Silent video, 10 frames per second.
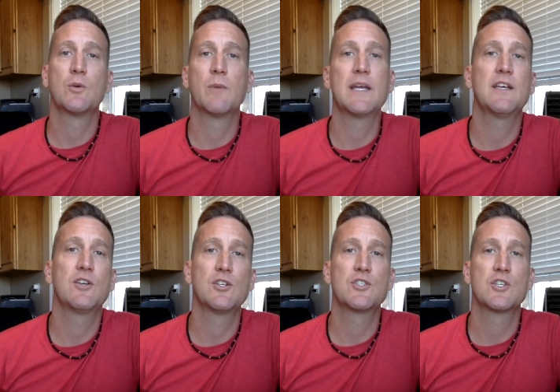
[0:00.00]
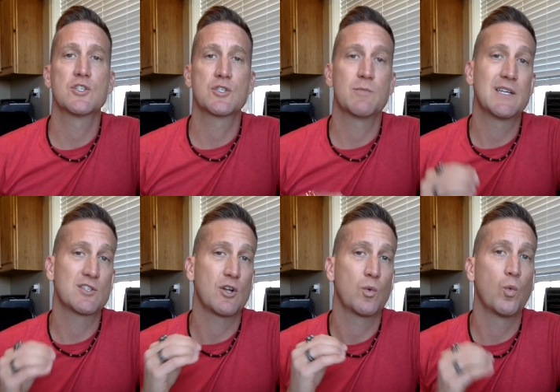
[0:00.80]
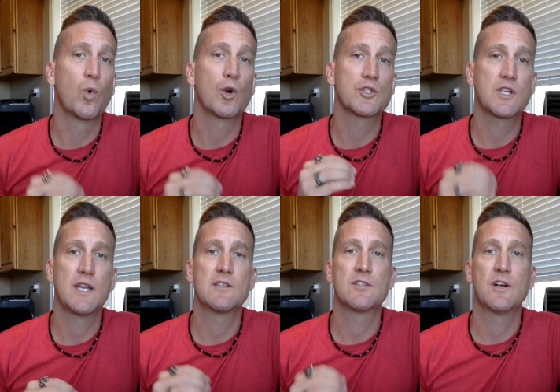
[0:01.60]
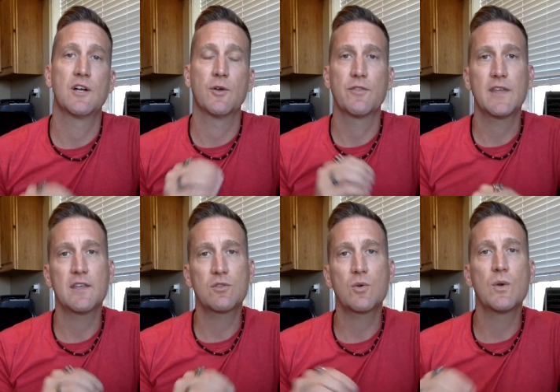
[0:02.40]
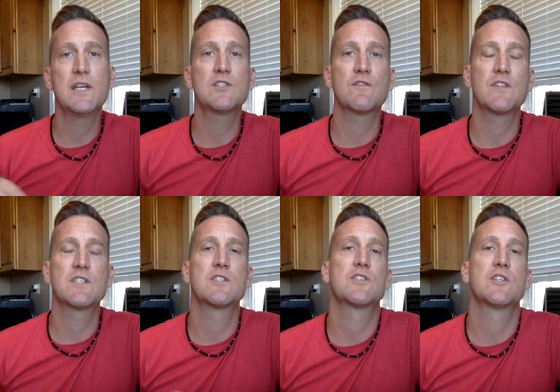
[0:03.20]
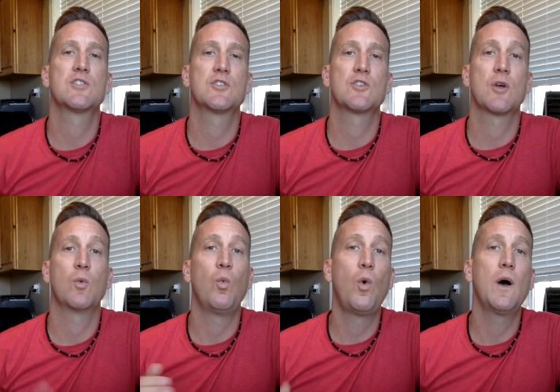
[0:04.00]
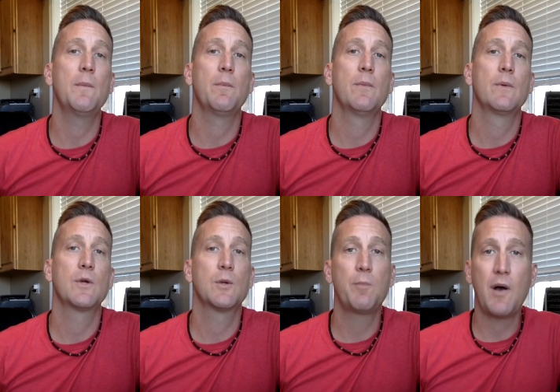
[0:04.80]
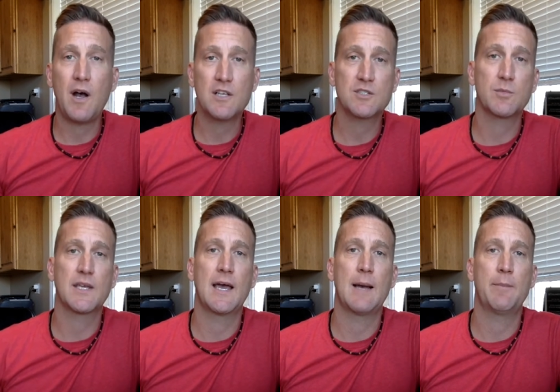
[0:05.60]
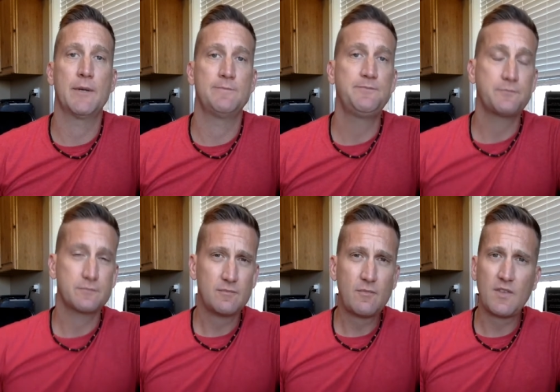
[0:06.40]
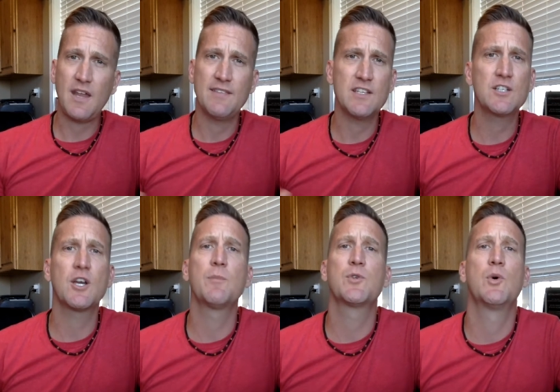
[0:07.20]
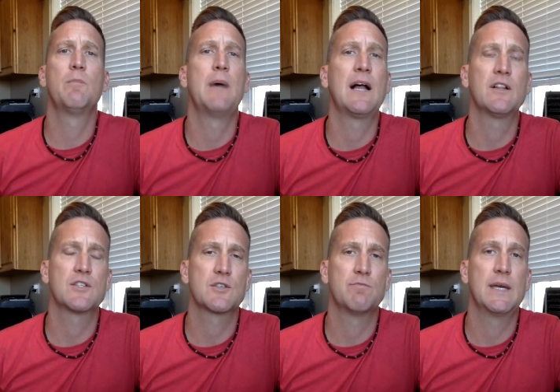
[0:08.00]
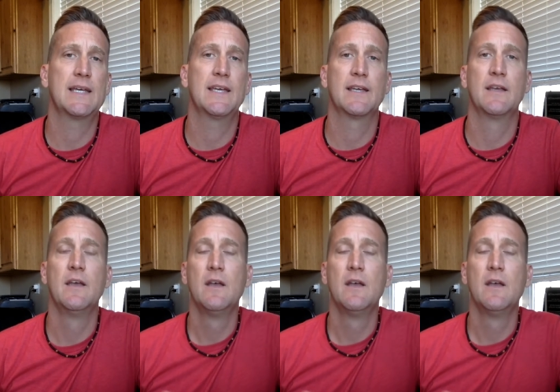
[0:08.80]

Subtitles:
making good decisions based on worst case scenario. Think through each of these decisions on what could possibly happen and then come to a balance of making